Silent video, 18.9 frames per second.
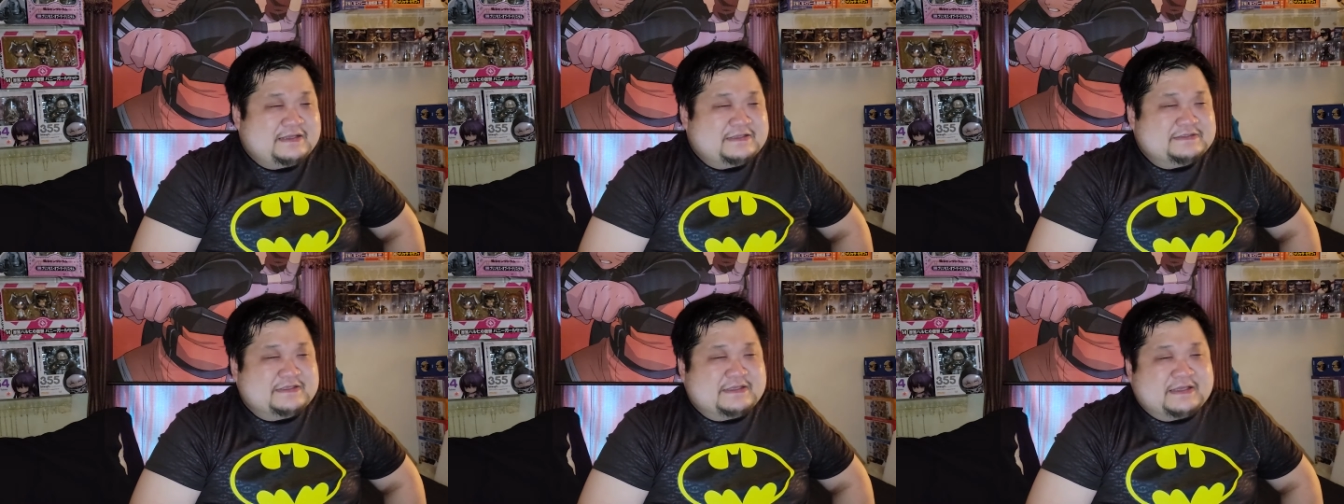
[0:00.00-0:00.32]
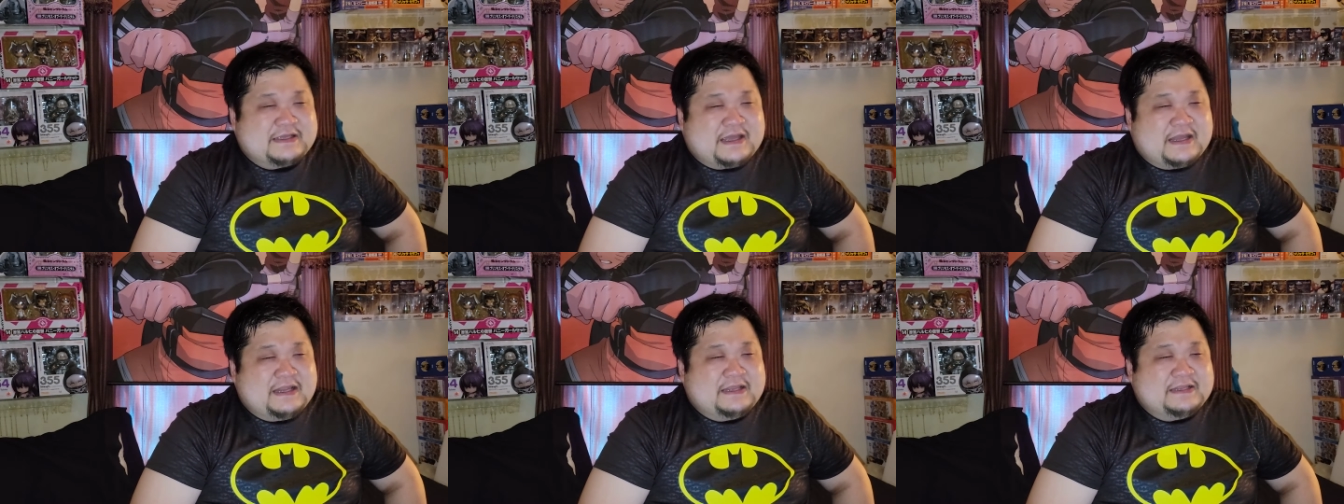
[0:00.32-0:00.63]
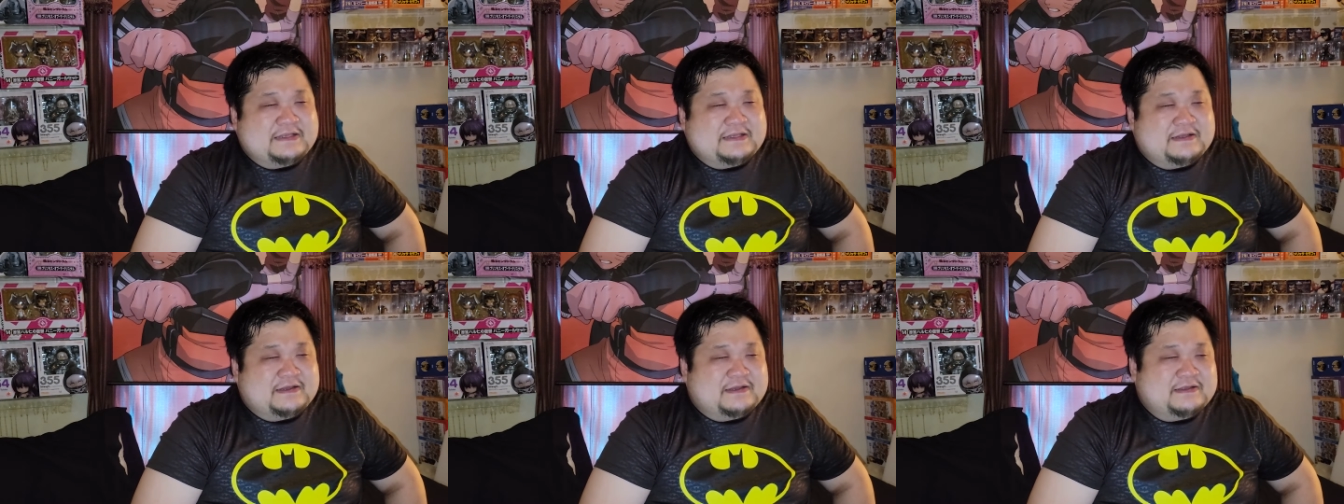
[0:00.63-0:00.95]
So I kind of
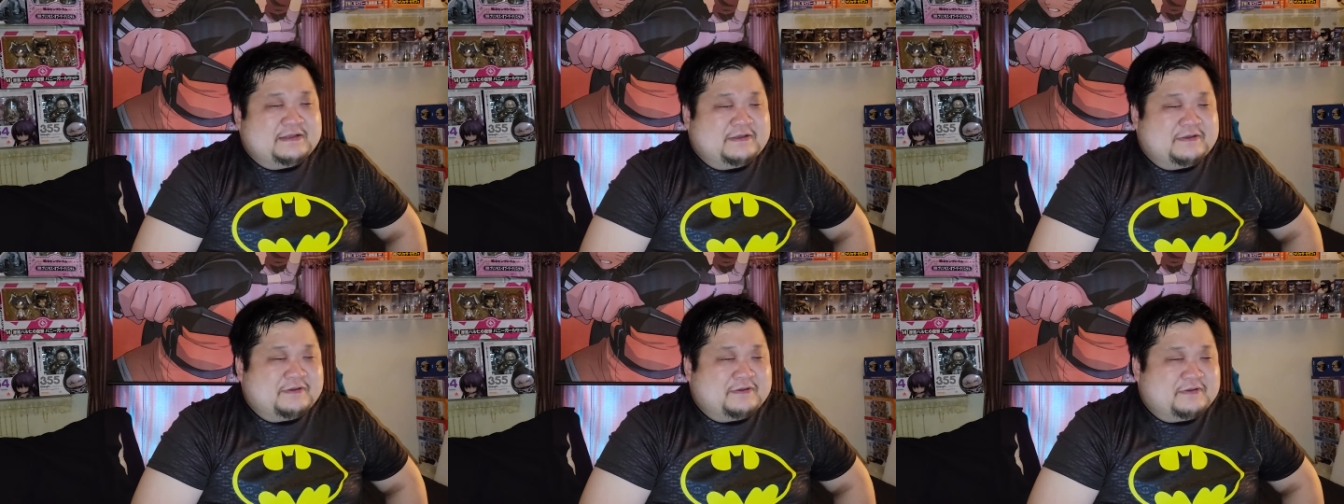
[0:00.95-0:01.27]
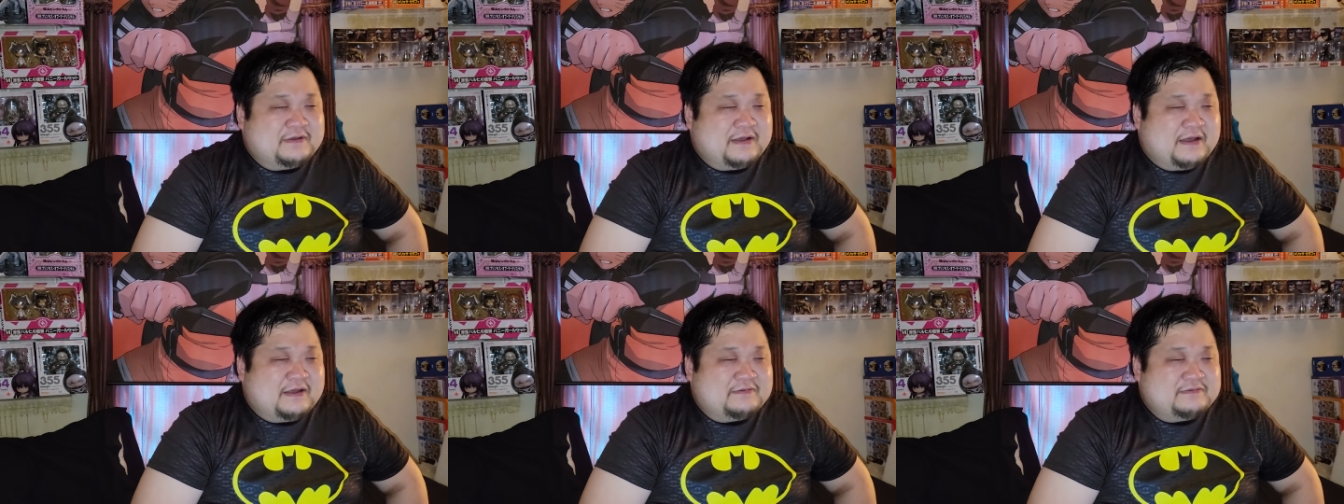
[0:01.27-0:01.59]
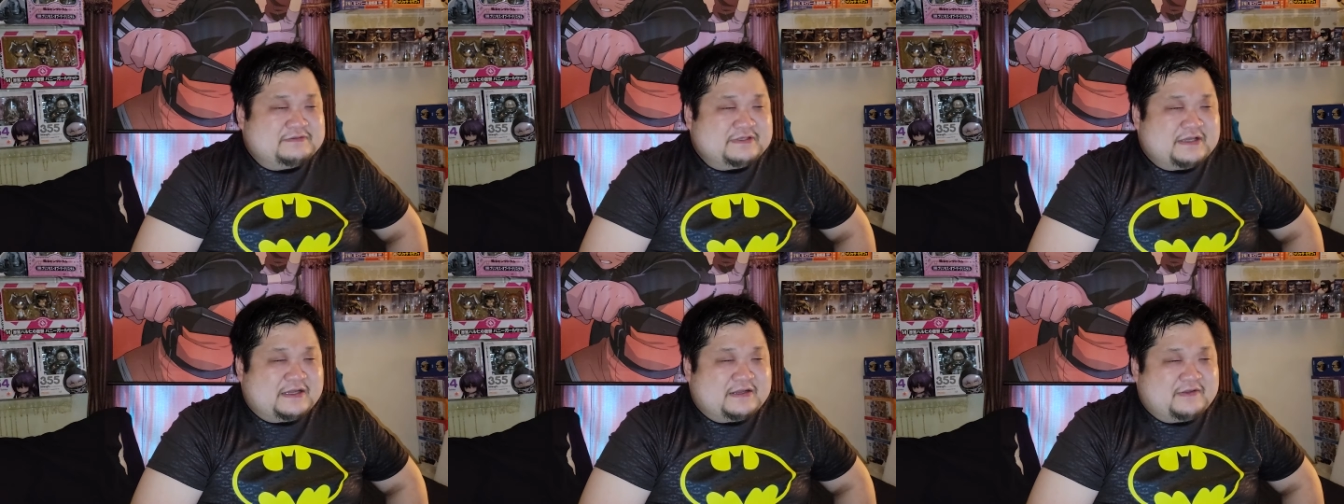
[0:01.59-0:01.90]
hinted on the whole
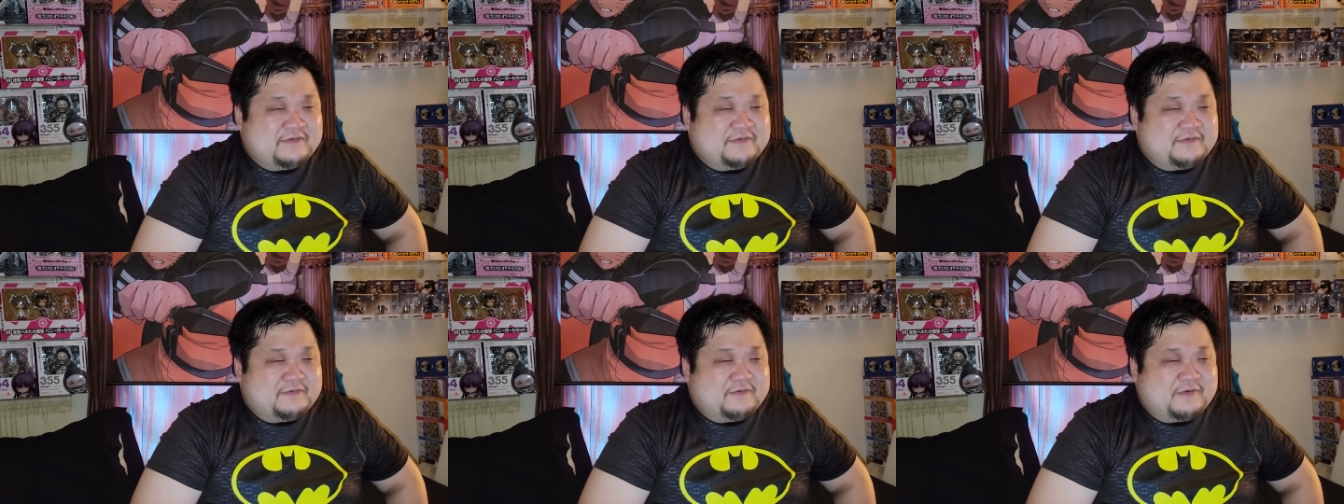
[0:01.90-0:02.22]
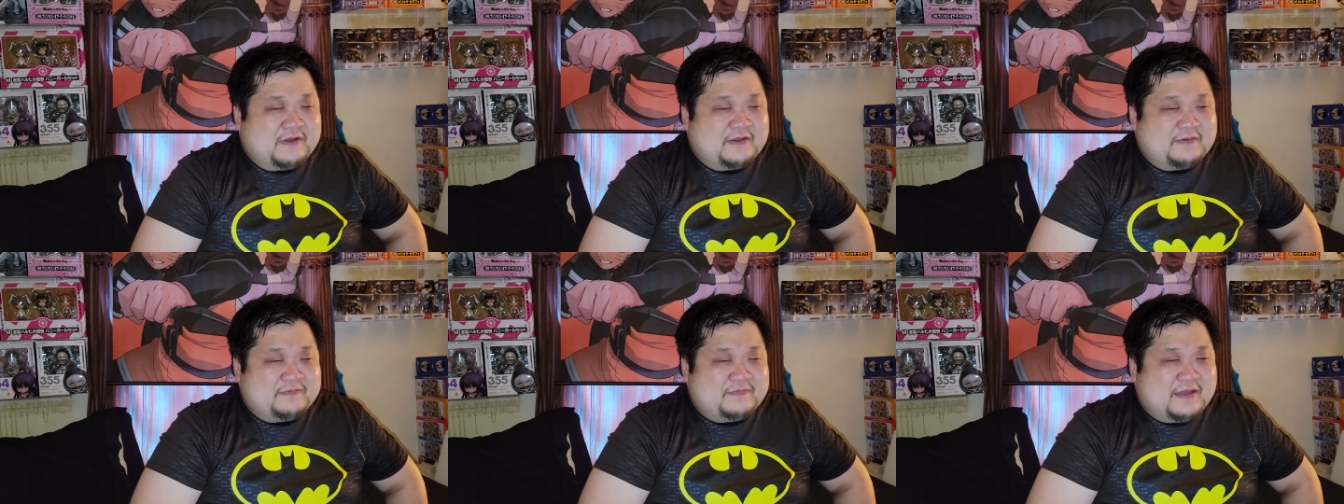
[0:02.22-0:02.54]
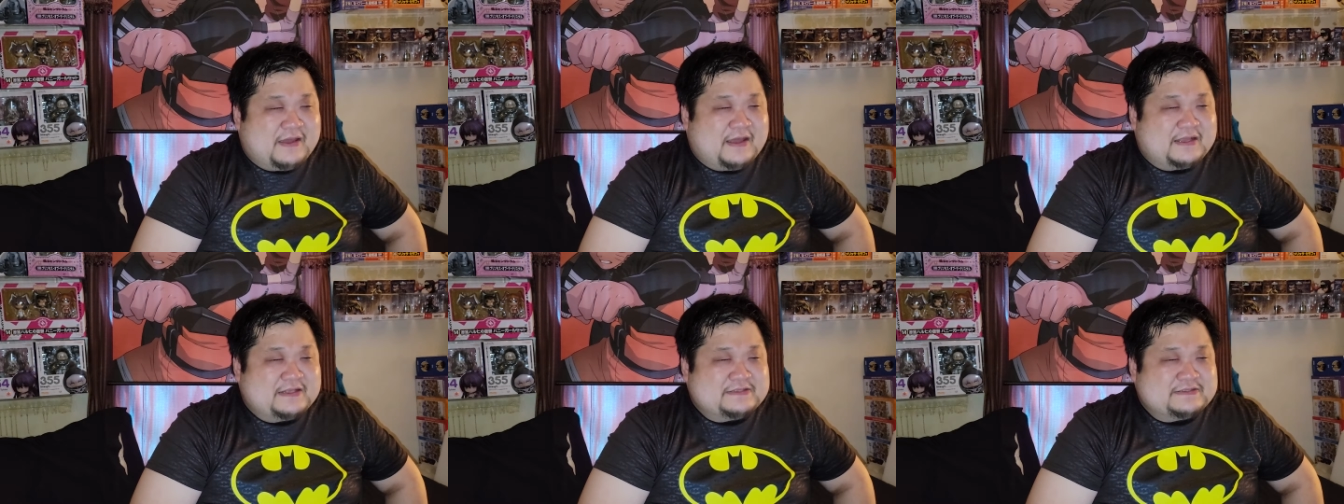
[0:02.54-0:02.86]
John was wearing
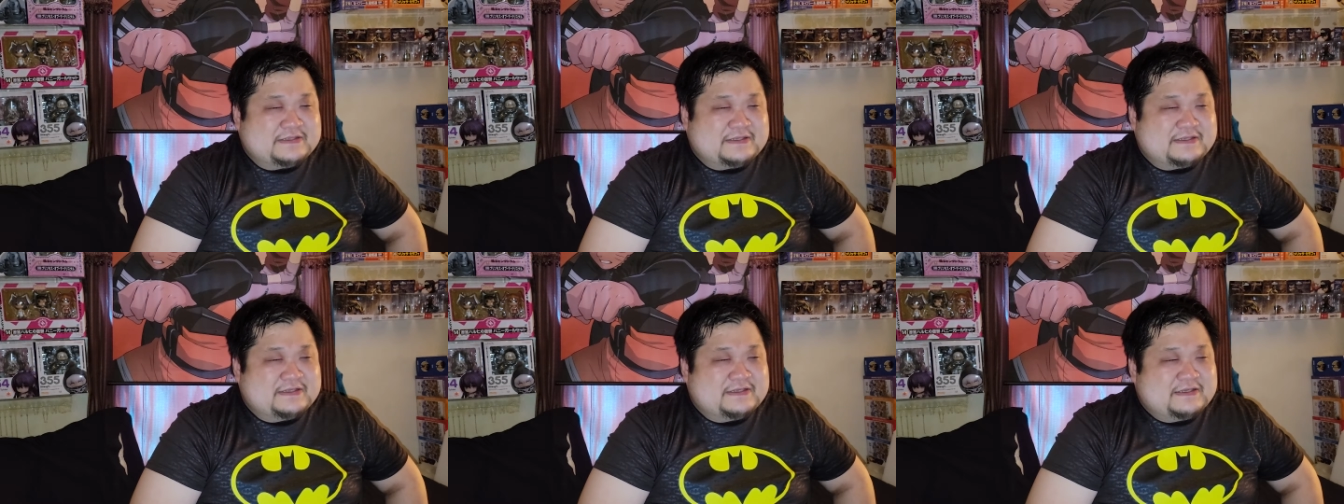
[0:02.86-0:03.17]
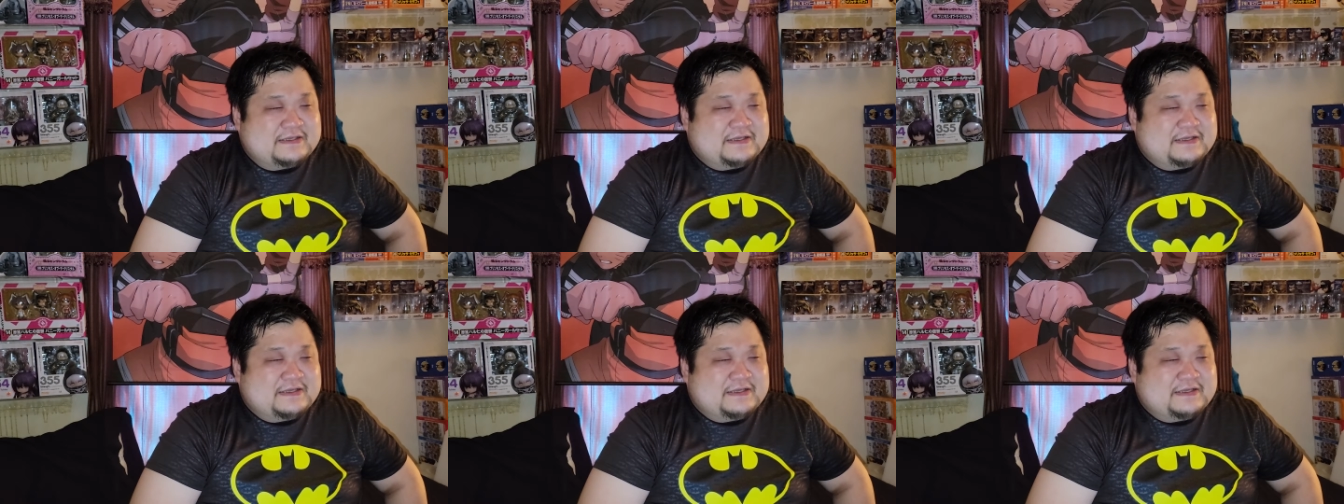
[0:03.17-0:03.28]
mask, and